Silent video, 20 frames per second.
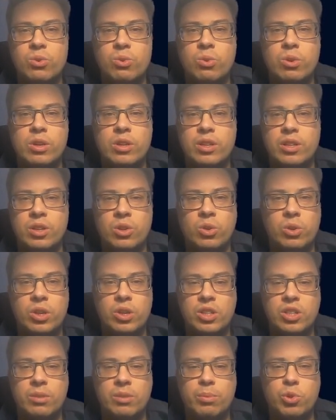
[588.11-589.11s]
or your
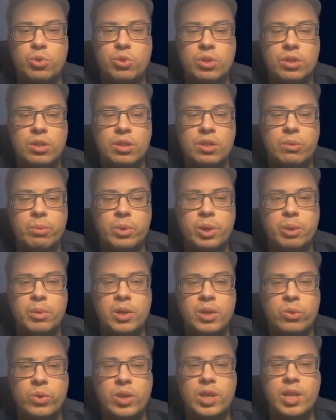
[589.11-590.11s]
contribution will be
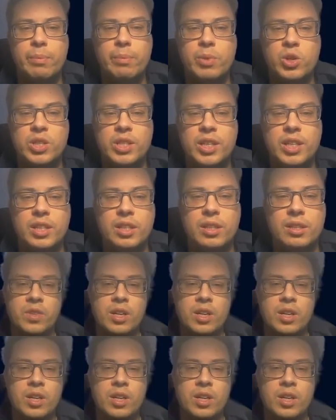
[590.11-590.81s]
really appreciated.